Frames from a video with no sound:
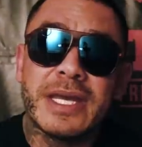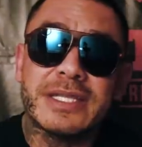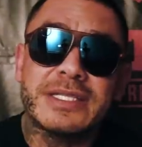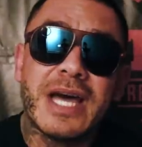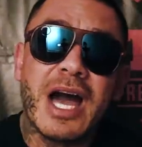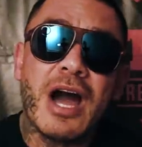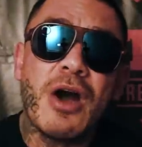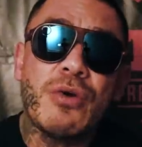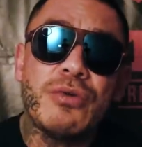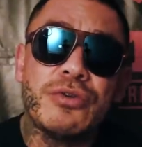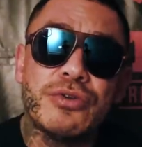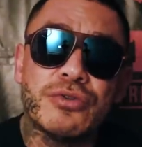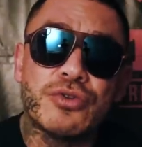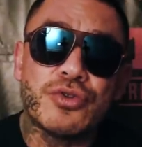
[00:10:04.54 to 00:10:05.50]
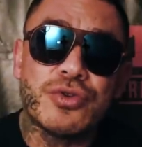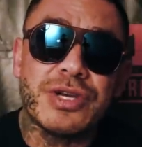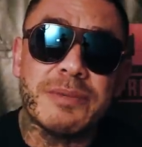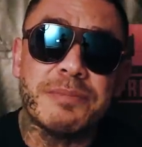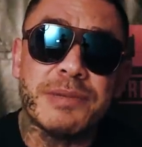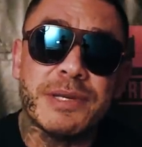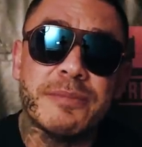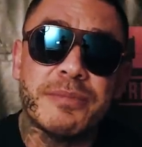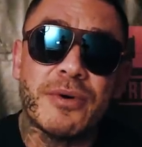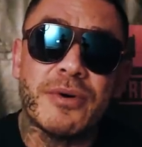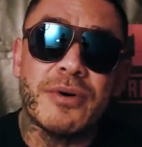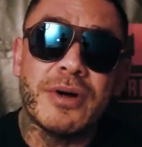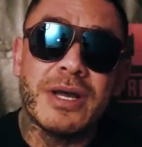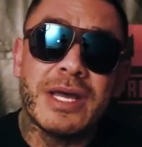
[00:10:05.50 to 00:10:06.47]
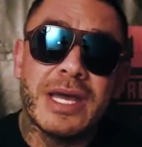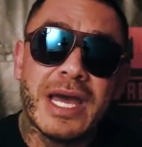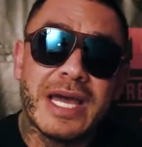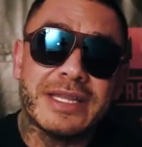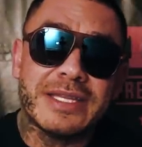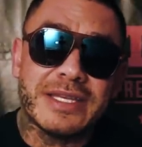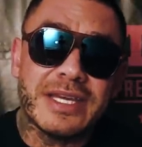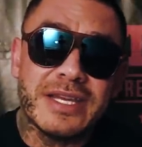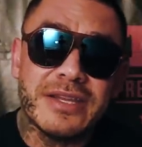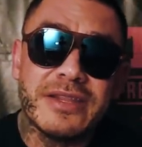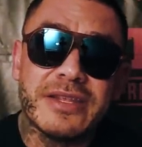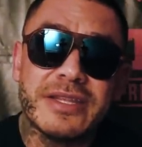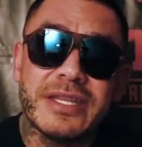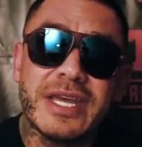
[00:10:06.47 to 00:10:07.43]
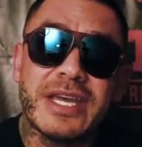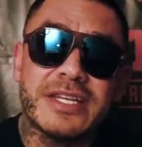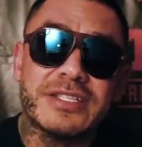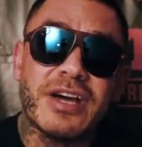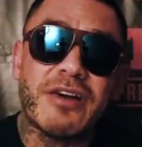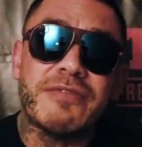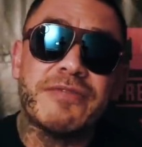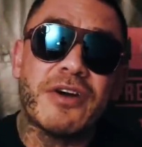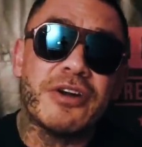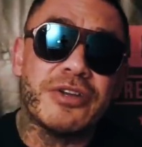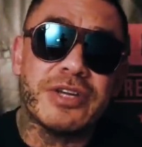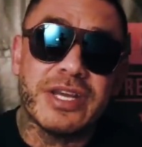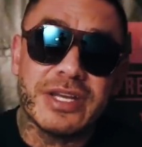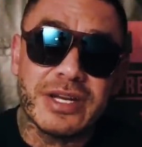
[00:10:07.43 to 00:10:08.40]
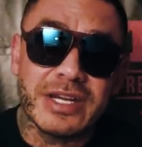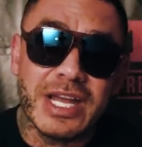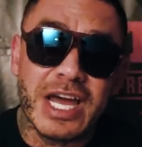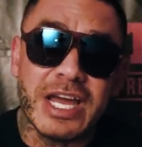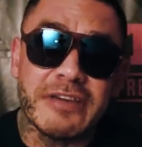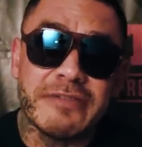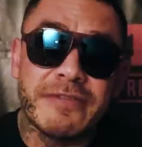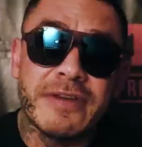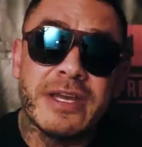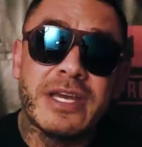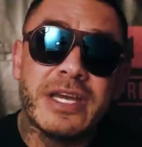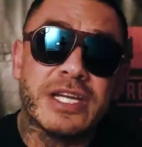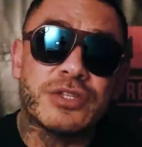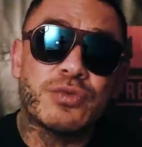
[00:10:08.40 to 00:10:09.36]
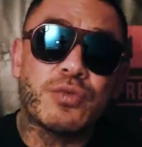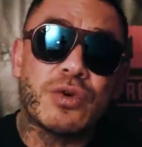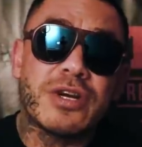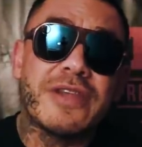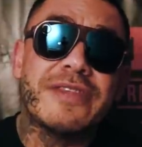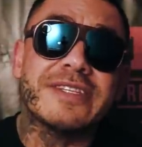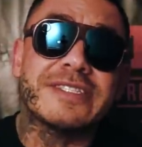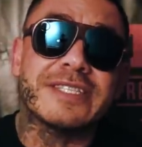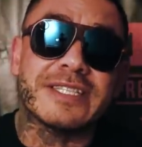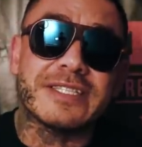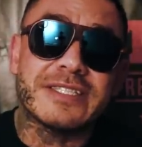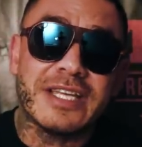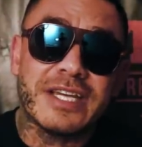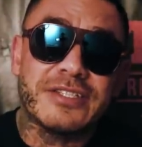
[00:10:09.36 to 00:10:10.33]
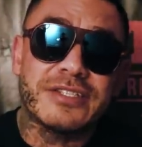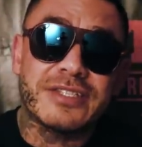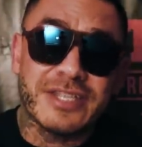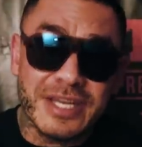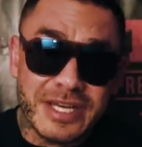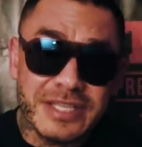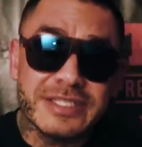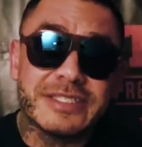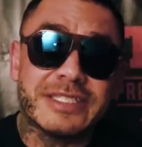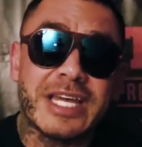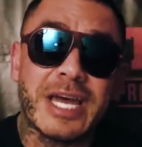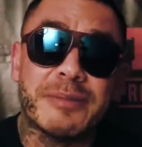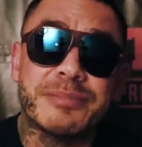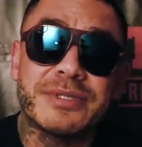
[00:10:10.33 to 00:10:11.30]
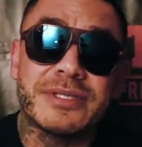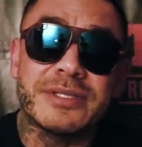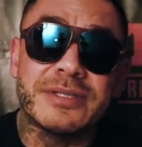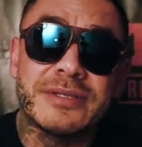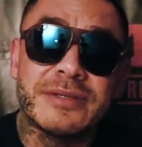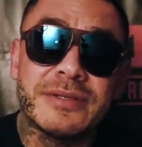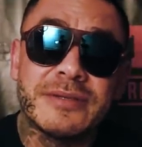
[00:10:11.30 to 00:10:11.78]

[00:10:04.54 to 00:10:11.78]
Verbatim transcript: It's how you treat people at the end of the day is how far you get in life. It's one of the success steps.